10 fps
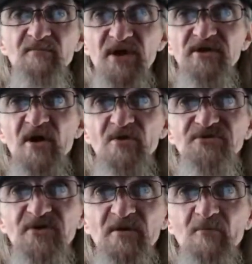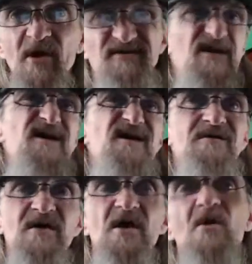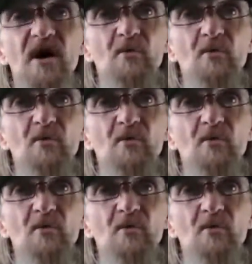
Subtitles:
But you know it's him, right? Yeah. Well,